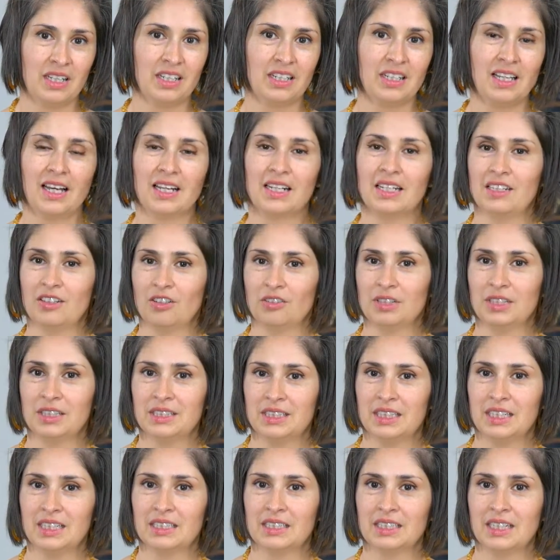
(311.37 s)
a lot of
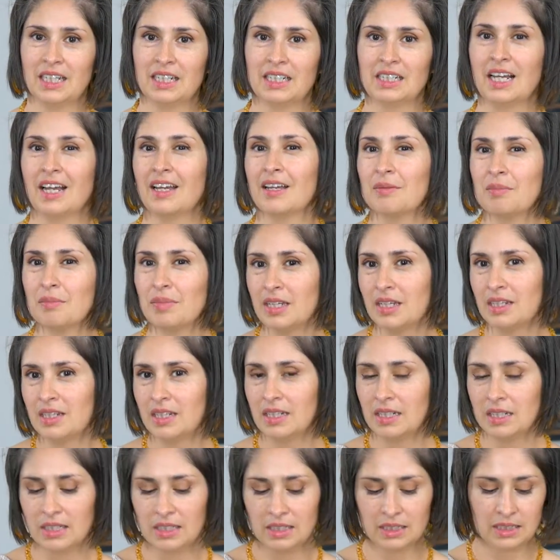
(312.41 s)
illnesses like
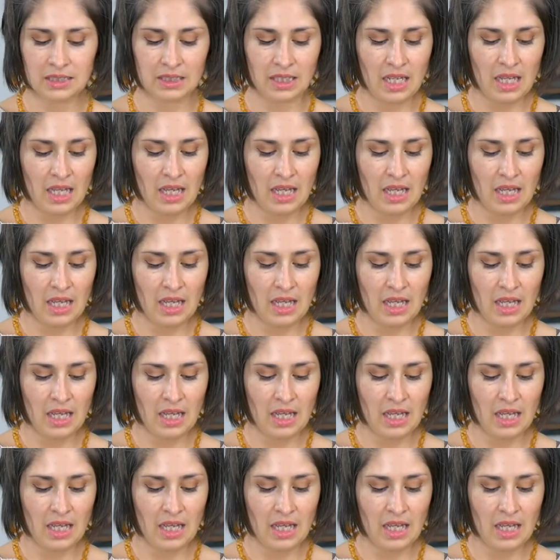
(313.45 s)
diabetes